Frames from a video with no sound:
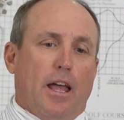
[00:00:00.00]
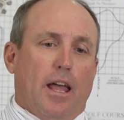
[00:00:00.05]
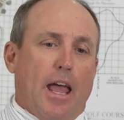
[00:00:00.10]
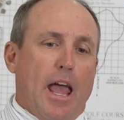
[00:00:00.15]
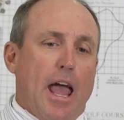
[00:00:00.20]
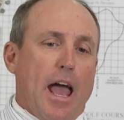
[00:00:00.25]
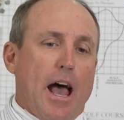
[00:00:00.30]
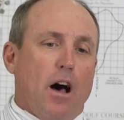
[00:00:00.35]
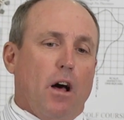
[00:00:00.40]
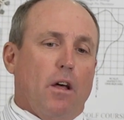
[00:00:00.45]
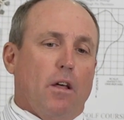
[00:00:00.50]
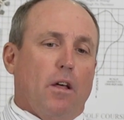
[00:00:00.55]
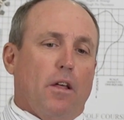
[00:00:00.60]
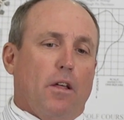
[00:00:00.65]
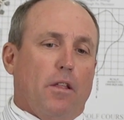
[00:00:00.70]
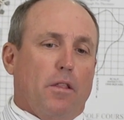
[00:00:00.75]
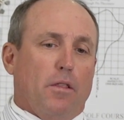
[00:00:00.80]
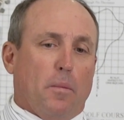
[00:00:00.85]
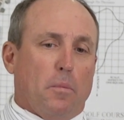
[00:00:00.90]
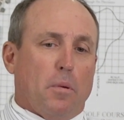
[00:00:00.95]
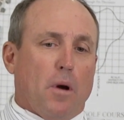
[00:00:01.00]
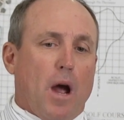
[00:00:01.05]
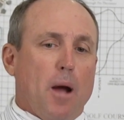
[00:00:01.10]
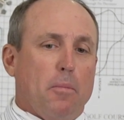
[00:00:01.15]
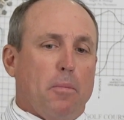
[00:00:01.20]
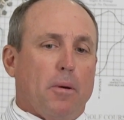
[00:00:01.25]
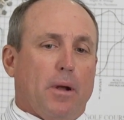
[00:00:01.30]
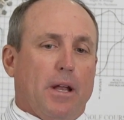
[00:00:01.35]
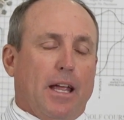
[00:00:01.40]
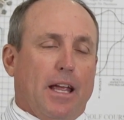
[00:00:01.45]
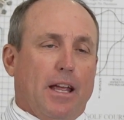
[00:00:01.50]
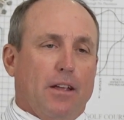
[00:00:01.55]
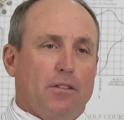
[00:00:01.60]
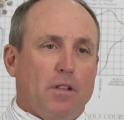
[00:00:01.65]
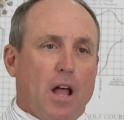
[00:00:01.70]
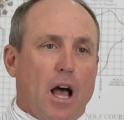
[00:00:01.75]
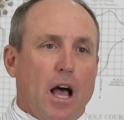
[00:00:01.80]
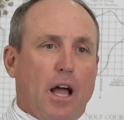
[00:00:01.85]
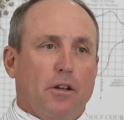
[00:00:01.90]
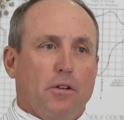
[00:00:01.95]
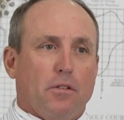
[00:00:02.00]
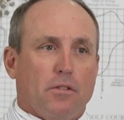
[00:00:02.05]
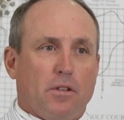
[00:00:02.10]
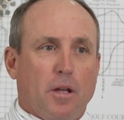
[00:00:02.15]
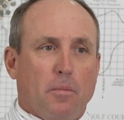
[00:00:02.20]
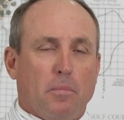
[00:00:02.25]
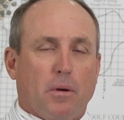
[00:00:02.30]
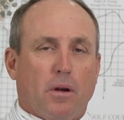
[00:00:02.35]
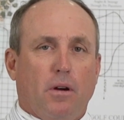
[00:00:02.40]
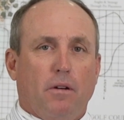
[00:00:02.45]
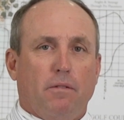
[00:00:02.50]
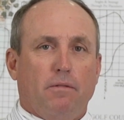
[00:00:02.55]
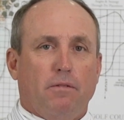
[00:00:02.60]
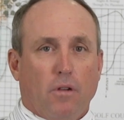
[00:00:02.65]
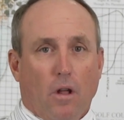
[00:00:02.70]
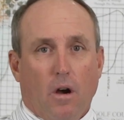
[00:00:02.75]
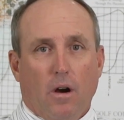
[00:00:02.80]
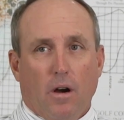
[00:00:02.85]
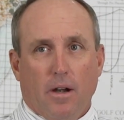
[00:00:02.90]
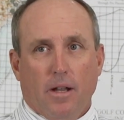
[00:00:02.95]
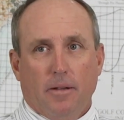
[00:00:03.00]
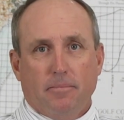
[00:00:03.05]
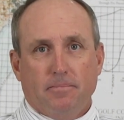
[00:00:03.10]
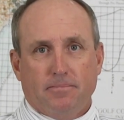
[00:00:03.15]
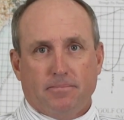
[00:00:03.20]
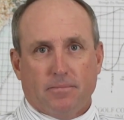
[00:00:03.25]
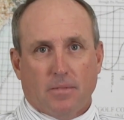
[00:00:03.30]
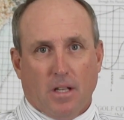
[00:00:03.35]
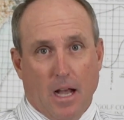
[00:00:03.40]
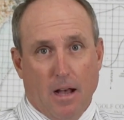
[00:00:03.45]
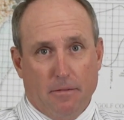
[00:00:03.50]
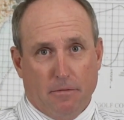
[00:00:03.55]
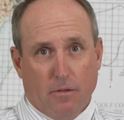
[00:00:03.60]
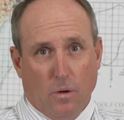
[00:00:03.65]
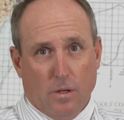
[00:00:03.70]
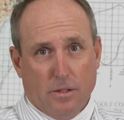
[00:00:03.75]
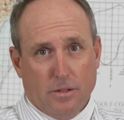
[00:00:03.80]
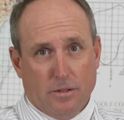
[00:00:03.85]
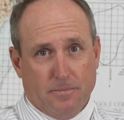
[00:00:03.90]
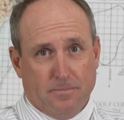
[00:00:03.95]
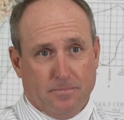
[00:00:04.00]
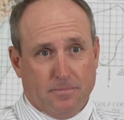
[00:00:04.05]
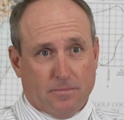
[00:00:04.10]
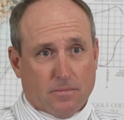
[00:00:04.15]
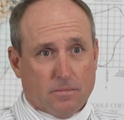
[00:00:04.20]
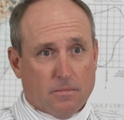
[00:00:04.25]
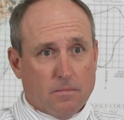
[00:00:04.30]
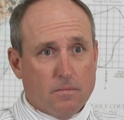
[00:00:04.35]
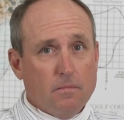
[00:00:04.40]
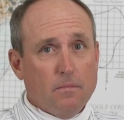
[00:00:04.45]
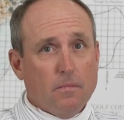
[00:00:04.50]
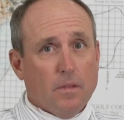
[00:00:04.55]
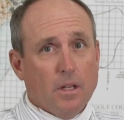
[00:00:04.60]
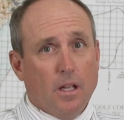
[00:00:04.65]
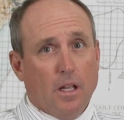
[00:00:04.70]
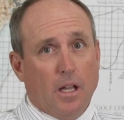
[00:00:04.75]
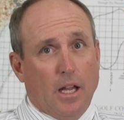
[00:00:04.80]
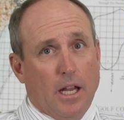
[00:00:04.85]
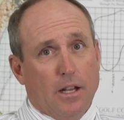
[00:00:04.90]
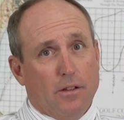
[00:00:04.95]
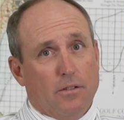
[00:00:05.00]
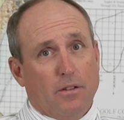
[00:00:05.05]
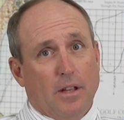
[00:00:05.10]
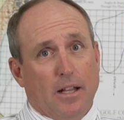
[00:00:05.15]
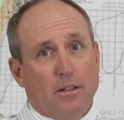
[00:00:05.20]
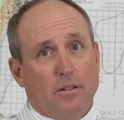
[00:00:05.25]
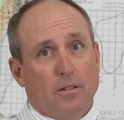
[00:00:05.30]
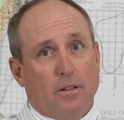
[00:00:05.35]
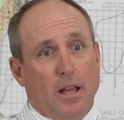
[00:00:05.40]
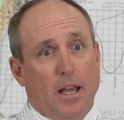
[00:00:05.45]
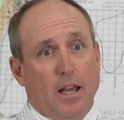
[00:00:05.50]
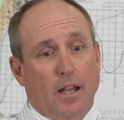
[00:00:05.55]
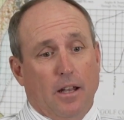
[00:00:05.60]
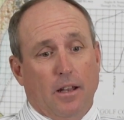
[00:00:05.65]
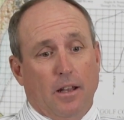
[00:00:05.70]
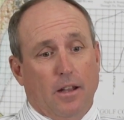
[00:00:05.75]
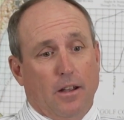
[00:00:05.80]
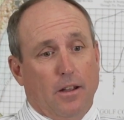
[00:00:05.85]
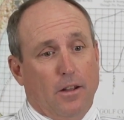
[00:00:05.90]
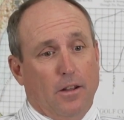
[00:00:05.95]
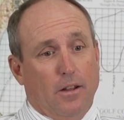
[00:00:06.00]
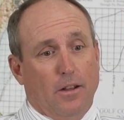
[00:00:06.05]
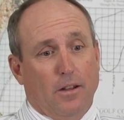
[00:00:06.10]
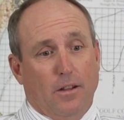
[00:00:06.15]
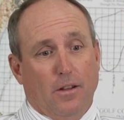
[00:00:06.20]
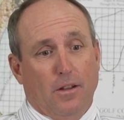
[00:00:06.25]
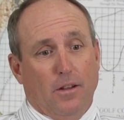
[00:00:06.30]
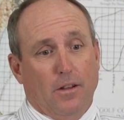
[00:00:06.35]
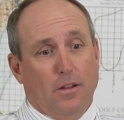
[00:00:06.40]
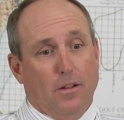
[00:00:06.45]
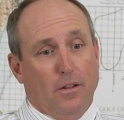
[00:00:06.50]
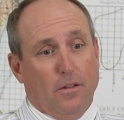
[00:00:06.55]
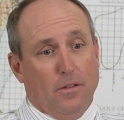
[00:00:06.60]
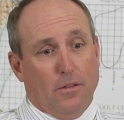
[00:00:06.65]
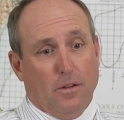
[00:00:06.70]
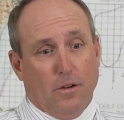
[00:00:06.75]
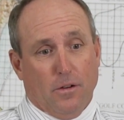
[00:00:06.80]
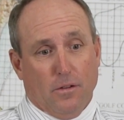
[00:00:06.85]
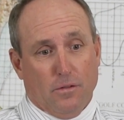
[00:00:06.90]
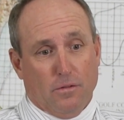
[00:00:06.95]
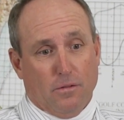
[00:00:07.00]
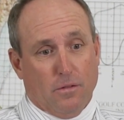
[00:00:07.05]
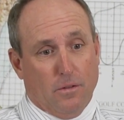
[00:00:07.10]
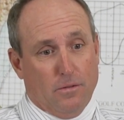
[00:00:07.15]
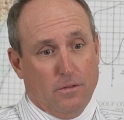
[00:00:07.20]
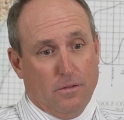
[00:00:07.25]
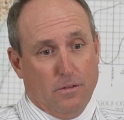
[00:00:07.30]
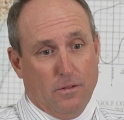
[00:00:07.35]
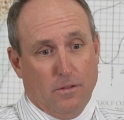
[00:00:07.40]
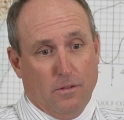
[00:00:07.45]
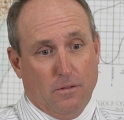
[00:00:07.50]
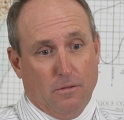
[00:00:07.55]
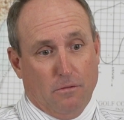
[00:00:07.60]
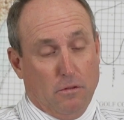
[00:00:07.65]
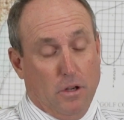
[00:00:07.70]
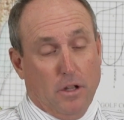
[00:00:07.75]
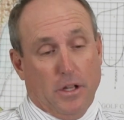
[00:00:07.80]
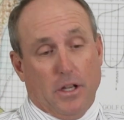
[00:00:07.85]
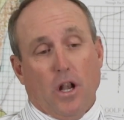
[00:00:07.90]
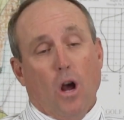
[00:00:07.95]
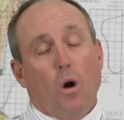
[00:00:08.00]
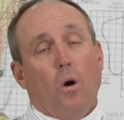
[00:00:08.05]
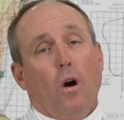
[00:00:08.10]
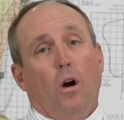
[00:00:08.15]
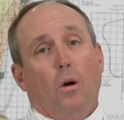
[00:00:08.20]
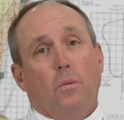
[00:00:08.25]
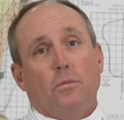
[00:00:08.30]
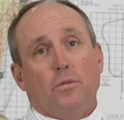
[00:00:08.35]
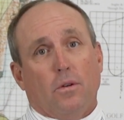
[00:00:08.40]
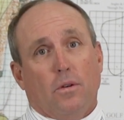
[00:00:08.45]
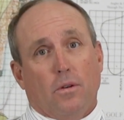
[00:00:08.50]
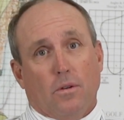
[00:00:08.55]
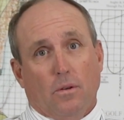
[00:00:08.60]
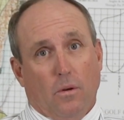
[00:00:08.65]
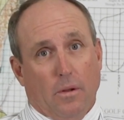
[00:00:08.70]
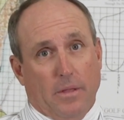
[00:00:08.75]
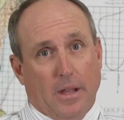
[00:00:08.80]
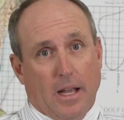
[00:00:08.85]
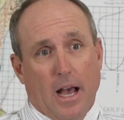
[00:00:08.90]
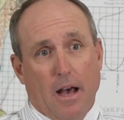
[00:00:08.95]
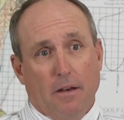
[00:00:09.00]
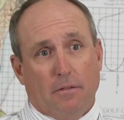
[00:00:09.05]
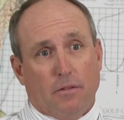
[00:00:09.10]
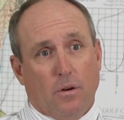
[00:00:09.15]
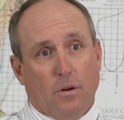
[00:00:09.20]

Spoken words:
how the property is not your typical Florida golf course, in the sense that there's really no homes on the golf